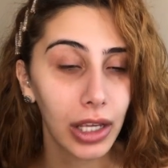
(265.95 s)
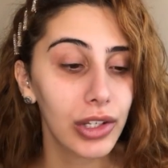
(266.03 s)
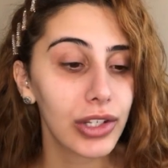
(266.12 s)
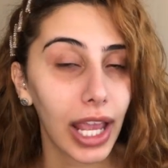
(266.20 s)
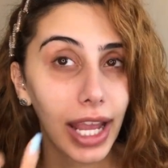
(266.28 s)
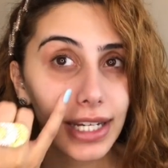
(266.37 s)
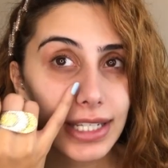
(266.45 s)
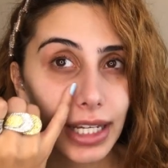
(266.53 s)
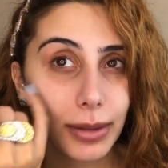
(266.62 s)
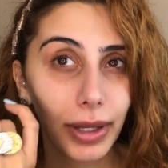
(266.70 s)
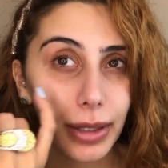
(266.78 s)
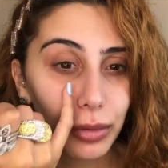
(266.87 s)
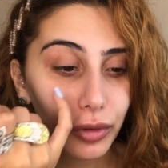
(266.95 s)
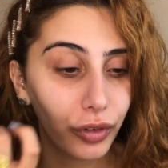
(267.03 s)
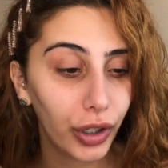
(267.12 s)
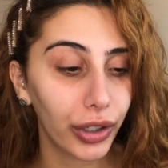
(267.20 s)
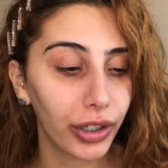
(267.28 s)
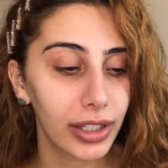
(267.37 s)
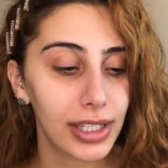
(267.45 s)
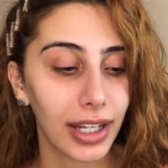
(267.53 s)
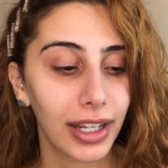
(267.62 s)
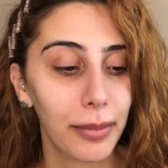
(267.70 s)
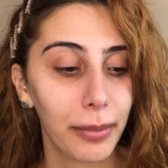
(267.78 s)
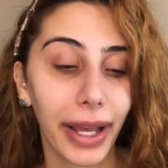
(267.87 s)
So 18 people voted
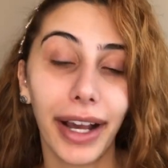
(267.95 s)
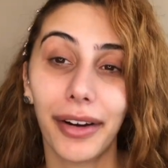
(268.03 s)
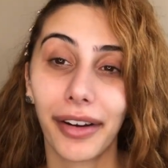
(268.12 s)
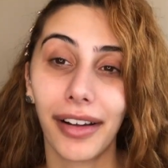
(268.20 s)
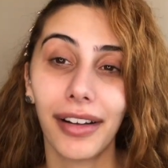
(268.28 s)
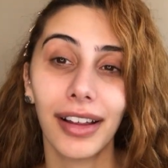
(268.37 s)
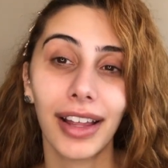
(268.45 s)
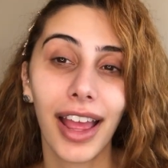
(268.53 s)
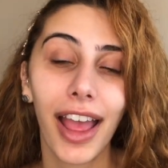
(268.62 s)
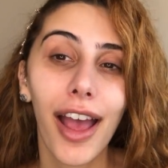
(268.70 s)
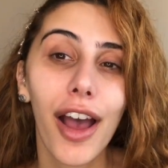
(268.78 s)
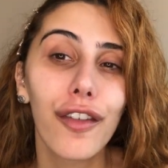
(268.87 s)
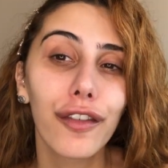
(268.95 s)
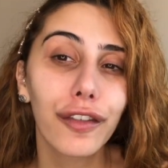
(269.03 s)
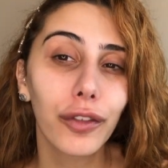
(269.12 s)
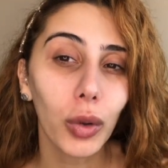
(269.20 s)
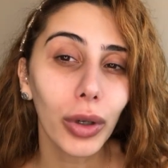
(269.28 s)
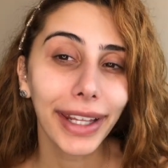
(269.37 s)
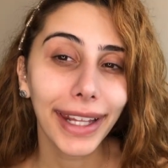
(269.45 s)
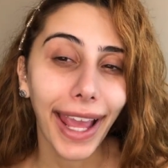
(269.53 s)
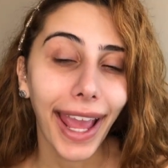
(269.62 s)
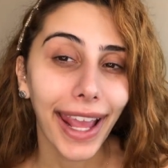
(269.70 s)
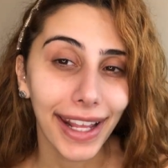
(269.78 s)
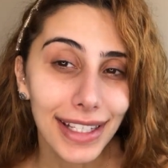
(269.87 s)
powder
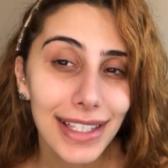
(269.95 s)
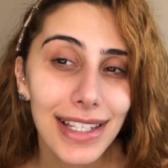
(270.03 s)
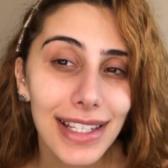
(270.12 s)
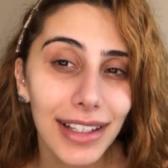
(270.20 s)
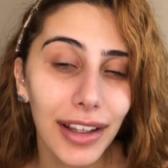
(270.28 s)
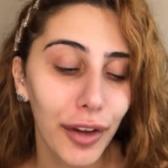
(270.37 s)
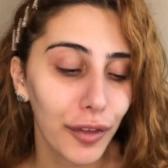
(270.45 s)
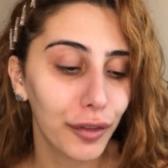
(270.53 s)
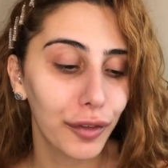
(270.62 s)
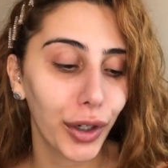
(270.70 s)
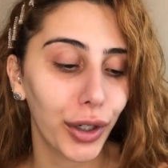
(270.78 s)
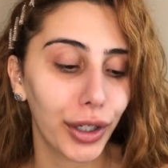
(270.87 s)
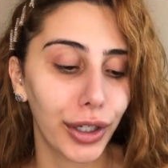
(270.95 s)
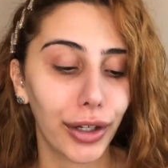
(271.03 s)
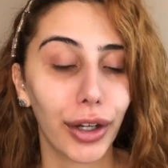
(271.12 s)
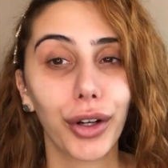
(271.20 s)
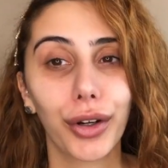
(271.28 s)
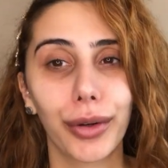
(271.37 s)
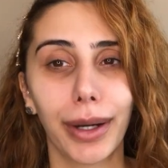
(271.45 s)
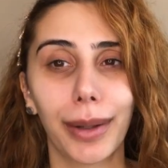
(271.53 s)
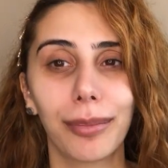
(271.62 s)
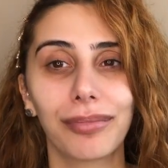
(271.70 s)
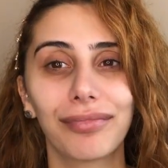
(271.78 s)
48 voted cream.